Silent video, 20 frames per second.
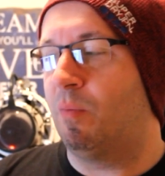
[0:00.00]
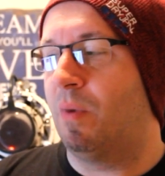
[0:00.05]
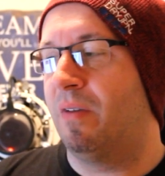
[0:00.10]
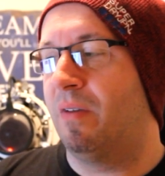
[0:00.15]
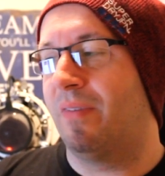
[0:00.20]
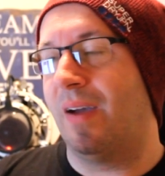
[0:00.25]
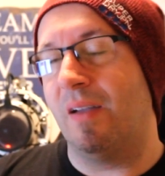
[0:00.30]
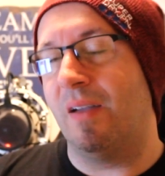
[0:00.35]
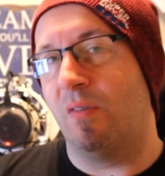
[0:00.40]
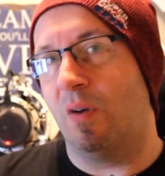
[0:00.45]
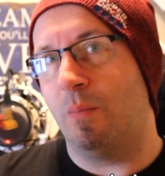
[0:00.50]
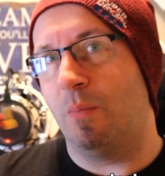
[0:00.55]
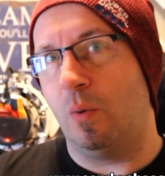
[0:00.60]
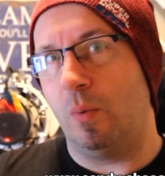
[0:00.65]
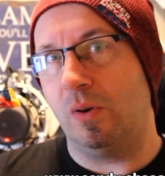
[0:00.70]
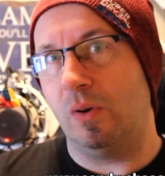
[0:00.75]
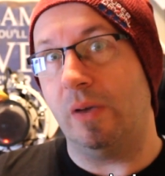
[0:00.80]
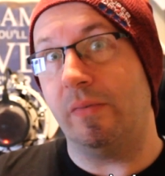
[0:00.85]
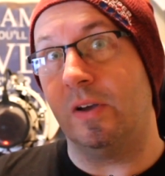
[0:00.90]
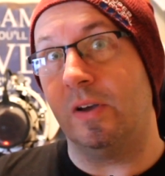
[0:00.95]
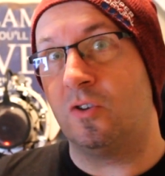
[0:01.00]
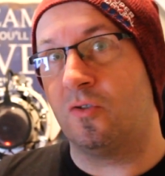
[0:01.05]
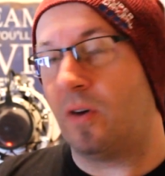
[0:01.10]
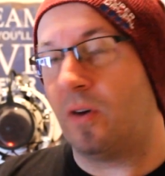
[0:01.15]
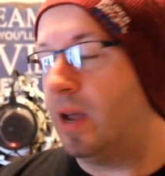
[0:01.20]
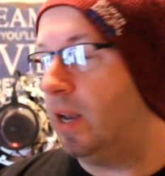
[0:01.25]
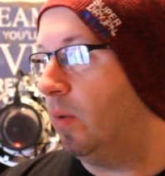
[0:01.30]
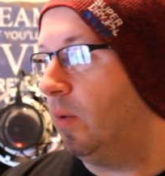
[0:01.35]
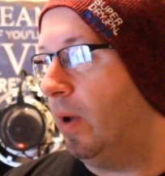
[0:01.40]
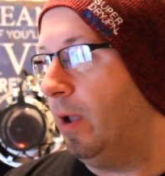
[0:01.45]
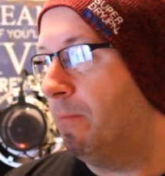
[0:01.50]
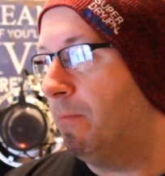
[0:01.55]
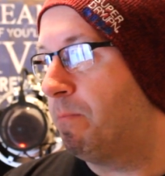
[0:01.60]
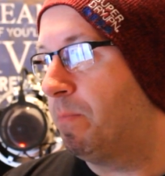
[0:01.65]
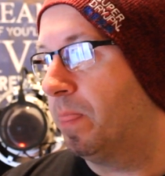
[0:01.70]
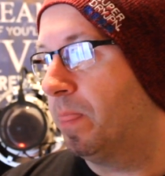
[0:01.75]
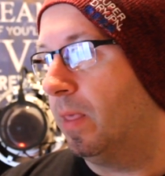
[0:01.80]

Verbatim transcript: not my favourite, but we'll give it a try anyway.